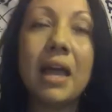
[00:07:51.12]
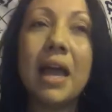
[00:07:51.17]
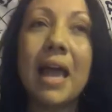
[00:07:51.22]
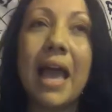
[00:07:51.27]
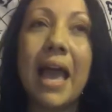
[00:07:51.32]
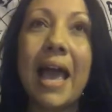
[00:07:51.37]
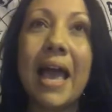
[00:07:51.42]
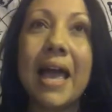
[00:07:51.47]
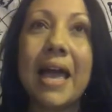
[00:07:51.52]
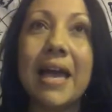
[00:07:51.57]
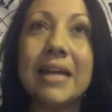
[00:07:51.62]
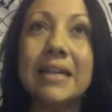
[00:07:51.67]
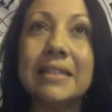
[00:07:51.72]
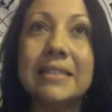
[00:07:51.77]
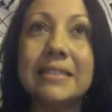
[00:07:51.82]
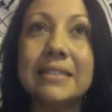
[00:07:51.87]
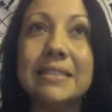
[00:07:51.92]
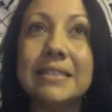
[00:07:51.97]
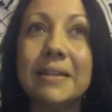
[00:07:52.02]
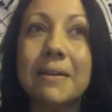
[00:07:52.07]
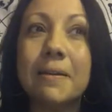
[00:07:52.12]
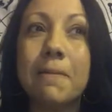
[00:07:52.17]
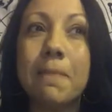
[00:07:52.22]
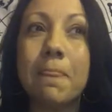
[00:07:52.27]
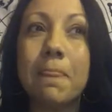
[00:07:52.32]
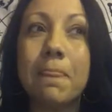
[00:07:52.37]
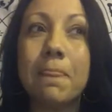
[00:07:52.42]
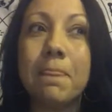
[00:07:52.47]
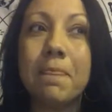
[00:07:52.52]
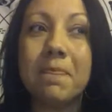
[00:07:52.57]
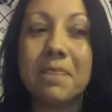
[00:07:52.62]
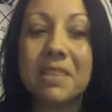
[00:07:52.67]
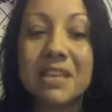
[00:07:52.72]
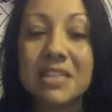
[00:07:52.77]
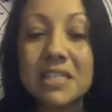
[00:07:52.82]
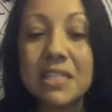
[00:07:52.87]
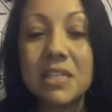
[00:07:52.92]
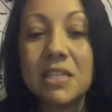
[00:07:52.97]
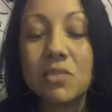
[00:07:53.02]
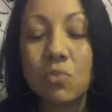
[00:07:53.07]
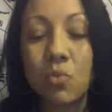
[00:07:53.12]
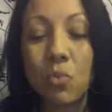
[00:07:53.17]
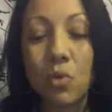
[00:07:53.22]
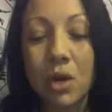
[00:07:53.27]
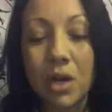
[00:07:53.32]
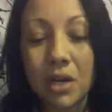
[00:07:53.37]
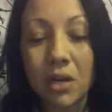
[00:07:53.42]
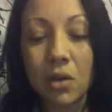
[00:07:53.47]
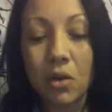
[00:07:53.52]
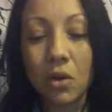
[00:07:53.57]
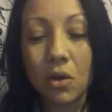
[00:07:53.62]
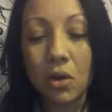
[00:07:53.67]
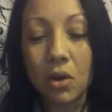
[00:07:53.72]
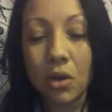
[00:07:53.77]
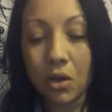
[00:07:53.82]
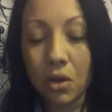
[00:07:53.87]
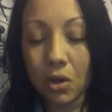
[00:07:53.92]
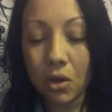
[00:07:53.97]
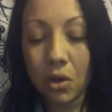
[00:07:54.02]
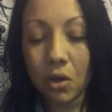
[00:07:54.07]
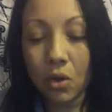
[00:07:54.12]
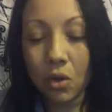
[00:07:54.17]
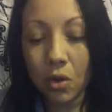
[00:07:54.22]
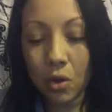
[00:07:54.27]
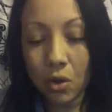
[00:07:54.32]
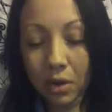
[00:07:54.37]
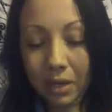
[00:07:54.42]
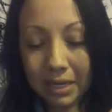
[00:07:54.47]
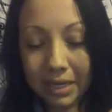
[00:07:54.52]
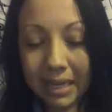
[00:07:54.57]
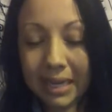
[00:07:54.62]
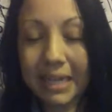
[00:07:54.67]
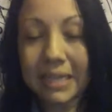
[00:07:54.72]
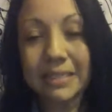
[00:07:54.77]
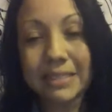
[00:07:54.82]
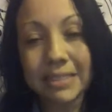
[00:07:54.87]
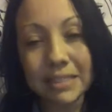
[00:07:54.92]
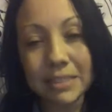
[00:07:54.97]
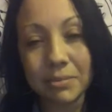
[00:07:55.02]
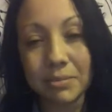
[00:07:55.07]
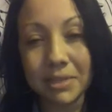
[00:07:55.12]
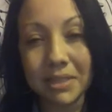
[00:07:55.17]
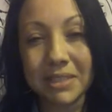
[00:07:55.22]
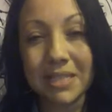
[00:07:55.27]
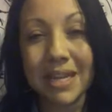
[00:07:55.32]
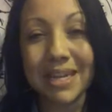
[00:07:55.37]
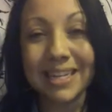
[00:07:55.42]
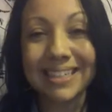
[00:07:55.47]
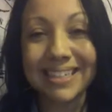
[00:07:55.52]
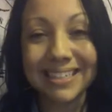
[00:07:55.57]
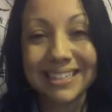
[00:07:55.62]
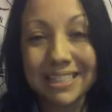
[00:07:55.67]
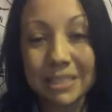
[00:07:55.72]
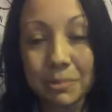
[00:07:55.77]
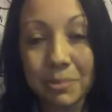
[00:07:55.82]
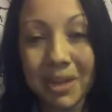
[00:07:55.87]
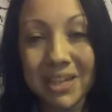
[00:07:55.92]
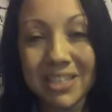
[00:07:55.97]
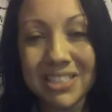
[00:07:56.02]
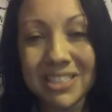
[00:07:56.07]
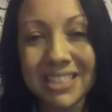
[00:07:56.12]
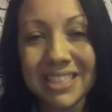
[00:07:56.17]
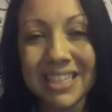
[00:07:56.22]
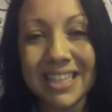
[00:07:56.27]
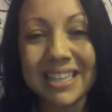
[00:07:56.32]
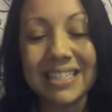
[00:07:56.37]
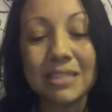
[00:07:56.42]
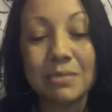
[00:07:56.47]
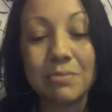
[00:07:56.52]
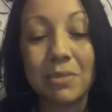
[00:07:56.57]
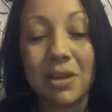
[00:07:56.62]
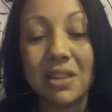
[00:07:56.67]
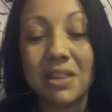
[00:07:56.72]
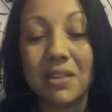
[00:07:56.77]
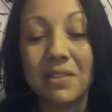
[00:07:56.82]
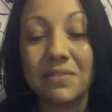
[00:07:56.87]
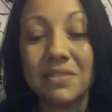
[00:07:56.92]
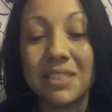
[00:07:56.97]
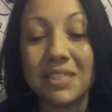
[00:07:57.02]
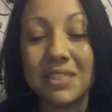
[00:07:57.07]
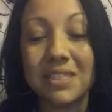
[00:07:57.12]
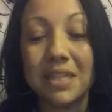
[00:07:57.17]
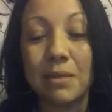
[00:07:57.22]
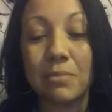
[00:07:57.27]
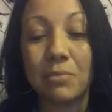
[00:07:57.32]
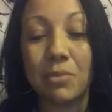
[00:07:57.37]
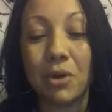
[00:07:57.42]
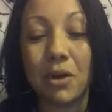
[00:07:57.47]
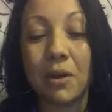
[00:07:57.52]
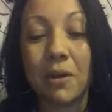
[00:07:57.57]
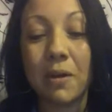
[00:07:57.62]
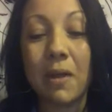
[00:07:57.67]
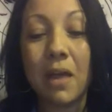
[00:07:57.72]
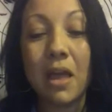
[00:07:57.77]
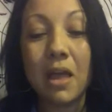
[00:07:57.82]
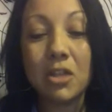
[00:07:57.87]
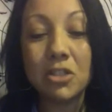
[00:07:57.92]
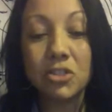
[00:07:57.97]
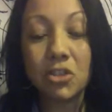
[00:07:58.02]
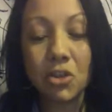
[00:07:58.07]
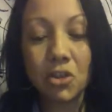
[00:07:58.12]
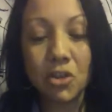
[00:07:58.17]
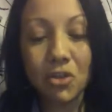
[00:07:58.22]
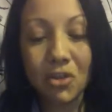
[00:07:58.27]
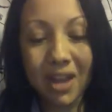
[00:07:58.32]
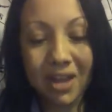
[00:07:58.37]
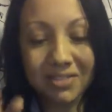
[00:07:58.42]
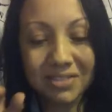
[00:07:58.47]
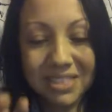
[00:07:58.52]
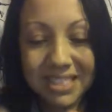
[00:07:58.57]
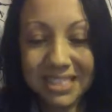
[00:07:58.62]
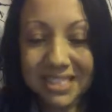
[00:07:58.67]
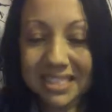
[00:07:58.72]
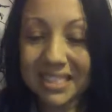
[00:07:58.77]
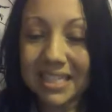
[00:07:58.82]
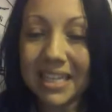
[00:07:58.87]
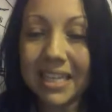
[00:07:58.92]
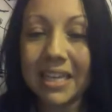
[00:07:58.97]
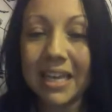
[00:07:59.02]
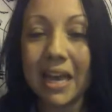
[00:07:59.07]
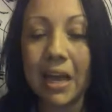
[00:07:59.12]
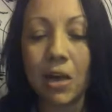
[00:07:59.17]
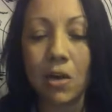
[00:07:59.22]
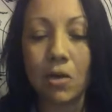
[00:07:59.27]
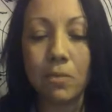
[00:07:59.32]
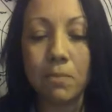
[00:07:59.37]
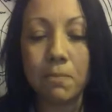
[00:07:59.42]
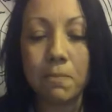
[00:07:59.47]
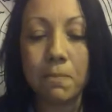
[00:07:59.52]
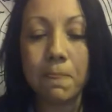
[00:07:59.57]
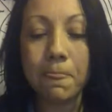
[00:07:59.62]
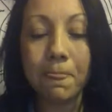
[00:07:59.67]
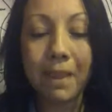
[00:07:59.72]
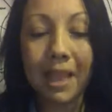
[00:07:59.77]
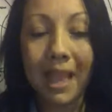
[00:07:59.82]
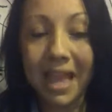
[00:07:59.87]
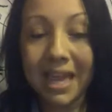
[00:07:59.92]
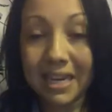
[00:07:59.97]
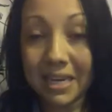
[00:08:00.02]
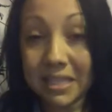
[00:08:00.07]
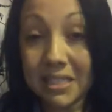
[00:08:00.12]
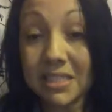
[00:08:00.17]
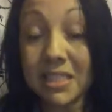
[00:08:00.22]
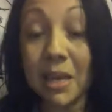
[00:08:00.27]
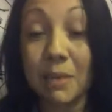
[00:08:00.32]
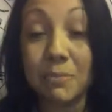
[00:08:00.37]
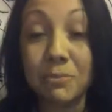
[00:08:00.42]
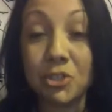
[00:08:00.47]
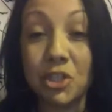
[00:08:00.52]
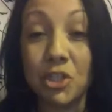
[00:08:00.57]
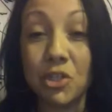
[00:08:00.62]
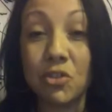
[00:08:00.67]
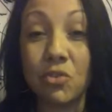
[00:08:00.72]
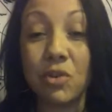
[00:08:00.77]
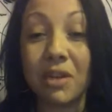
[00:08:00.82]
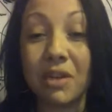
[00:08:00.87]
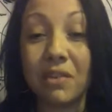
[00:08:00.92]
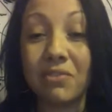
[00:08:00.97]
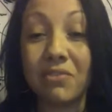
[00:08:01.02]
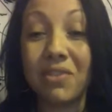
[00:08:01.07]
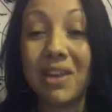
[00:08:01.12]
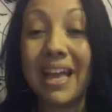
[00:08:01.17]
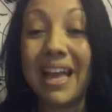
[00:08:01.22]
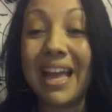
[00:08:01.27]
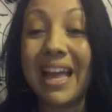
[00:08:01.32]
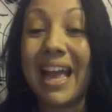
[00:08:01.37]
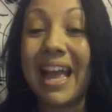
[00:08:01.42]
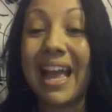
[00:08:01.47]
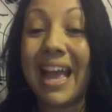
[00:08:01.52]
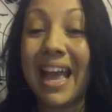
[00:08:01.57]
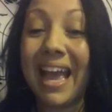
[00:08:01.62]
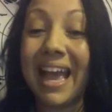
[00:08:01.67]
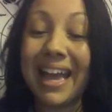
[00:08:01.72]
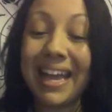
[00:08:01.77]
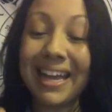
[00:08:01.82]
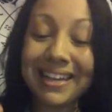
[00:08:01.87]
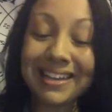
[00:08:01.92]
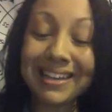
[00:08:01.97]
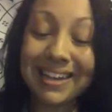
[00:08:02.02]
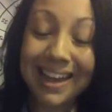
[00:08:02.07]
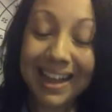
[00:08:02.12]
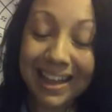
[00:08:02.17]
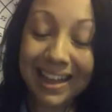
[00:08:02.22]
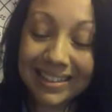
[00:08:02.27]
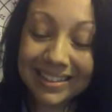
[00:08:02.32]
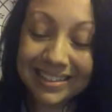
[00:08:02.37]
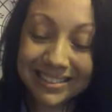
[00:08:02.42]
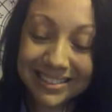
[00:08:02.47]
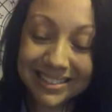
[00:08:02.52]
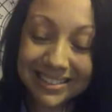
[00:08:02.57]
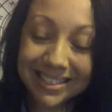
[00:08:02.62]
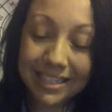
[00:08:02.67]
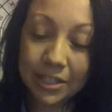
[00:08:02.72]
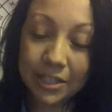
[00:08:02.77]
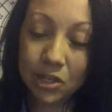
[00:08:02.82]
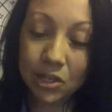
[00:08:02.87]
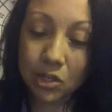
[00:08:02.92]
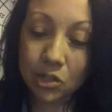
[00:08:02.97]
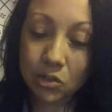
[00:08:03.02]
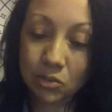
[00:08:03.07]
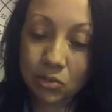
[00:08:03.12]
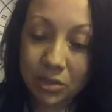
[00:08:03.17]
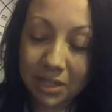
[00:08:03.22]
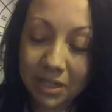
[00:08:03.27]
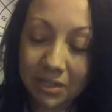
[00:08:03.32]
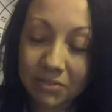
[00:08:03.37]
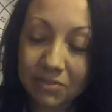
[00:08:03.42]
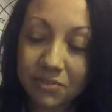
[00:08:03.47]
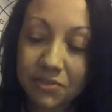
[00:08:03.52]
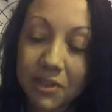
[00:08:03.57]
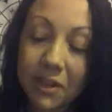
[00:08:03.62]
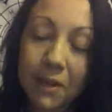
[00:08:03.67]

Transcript: And this is what needs to be done, especially this month of December. So you have to seek help and accept your grief, acknowledging your grief.